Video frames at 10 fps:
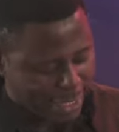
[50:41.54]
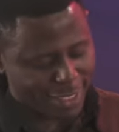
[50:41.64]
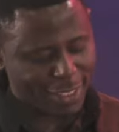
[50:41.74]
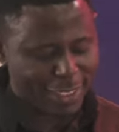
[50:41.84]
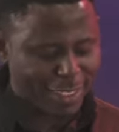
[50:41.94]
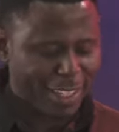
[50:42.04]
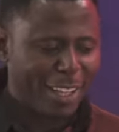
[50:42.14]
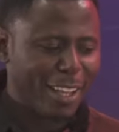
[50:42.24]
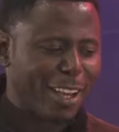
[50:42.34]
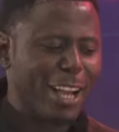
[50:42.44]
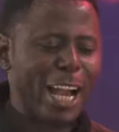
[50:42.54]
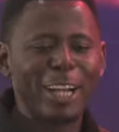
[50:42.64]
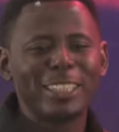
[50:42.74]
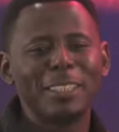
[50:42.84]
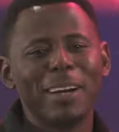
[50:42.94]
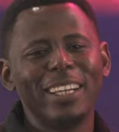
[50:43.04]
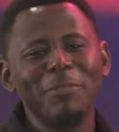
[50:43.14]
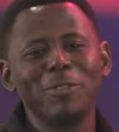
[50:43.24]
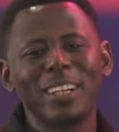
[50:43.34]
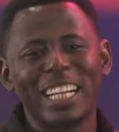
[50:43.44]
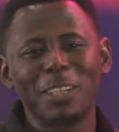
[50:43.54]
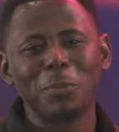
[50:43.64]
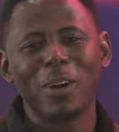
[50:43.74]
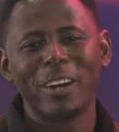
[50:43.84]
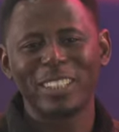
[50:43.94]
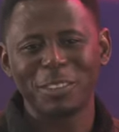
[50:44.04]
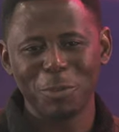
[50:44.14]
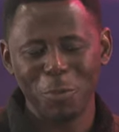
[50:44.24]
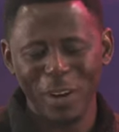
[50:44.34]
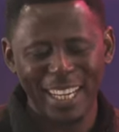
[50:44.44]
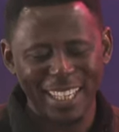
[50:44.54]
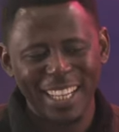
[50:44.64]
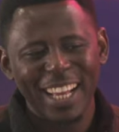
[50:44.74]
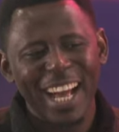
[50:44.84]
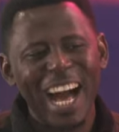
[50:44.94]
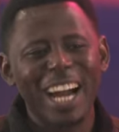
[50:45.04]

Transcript: ah, if not that these people are not even well,